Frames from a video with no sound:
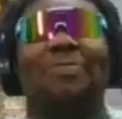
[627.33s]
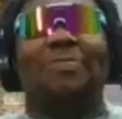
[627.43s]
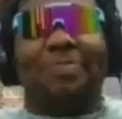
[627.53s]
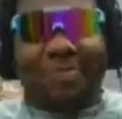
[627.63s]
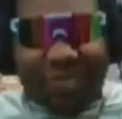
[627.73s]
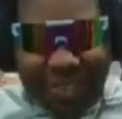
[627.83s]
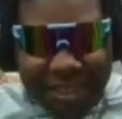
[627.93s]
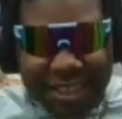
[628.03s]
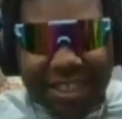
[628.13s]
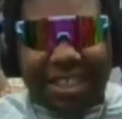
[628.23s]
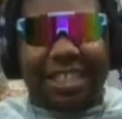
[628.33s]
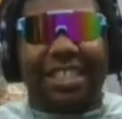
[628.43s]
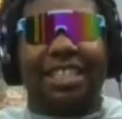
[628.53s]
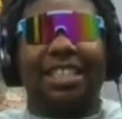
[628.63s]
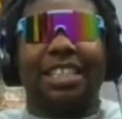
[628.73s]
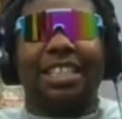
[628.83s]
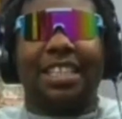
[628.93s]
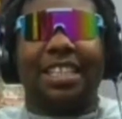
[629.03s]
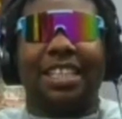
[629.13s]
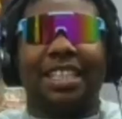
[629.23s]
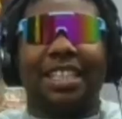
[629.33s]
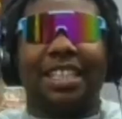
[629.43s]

so far, even if I was only a little bit more skilled than